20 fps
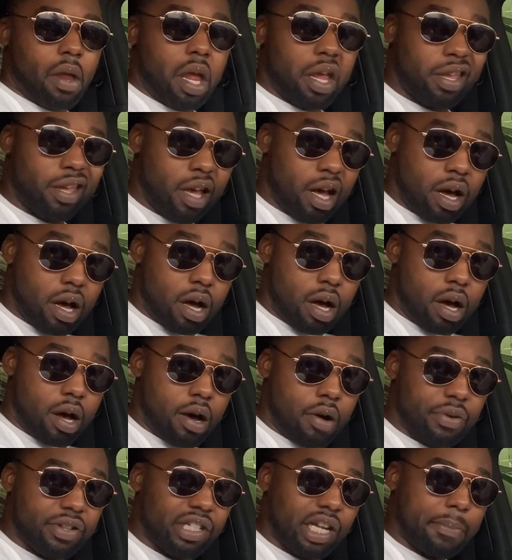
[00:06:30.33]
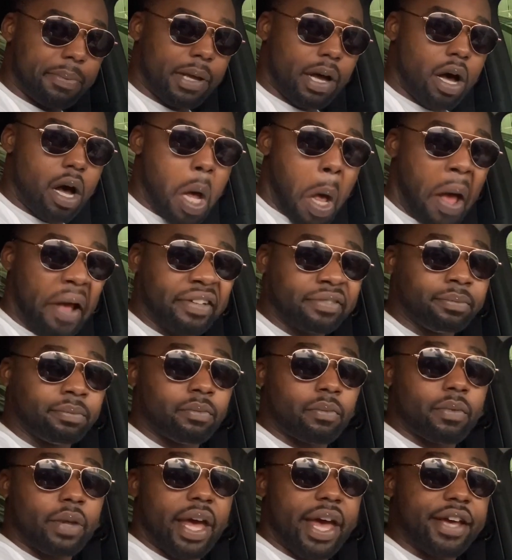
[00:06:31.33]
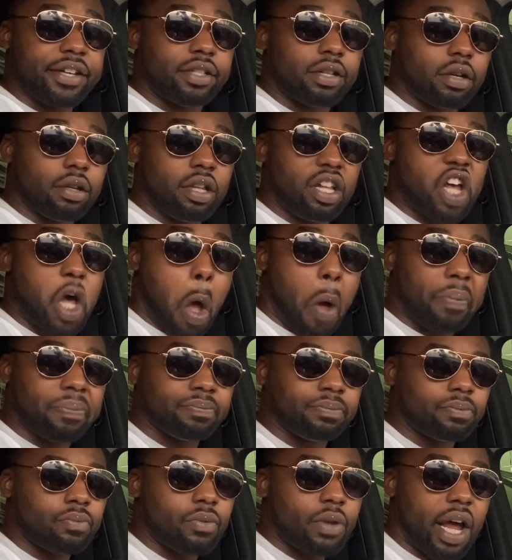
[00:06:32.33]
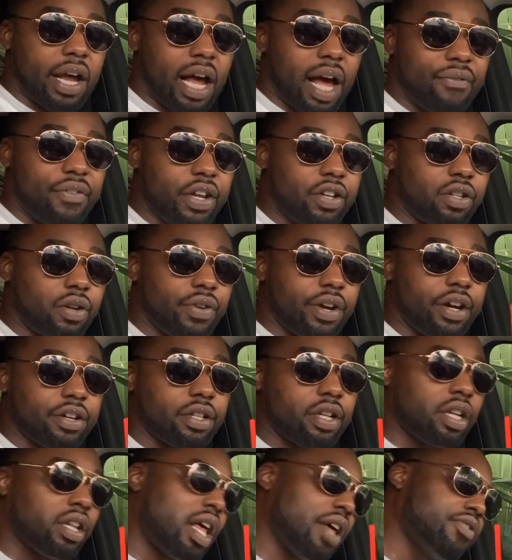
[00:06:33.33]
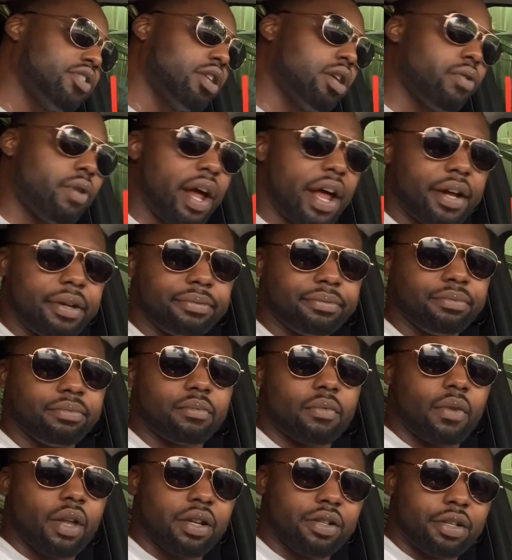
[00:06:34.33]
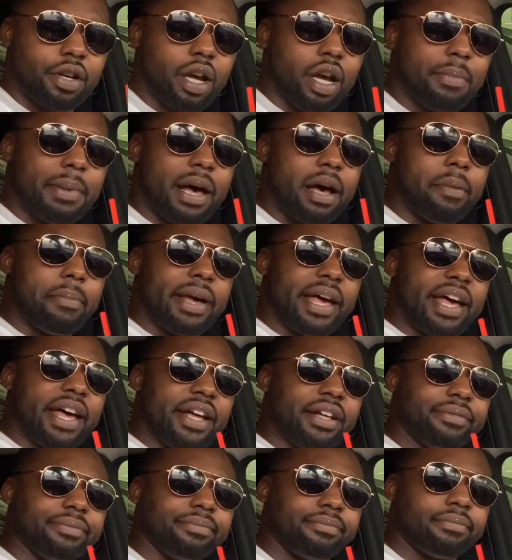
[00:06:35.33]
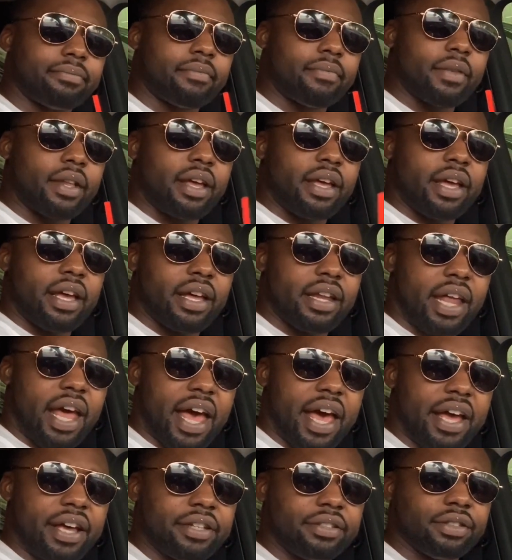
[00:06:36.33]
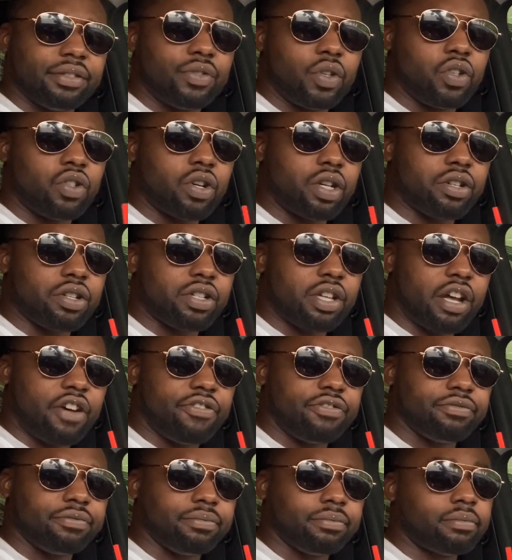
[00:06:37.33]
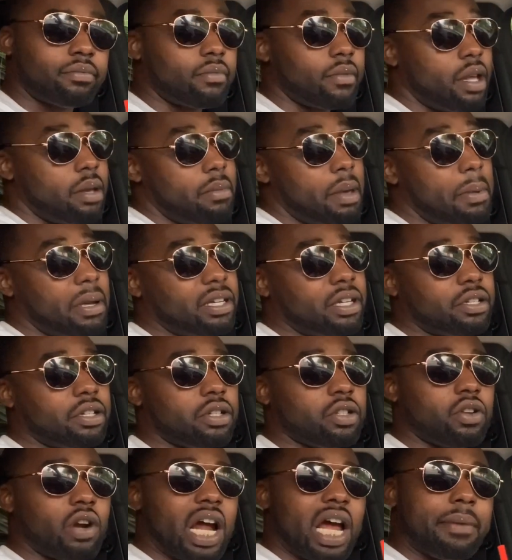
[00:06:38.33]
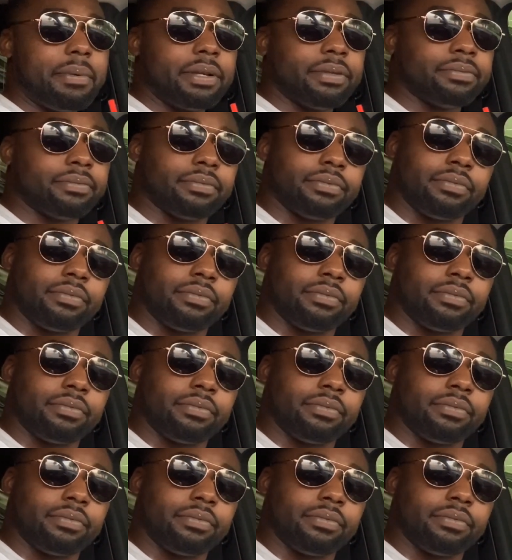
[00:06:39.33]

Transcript: Yo, what's up, y'all? Hey, so look, I got videos over here to the left, to the right. Check them out, man. And hey, you enjoyed yourself? Then be sure to subscribe.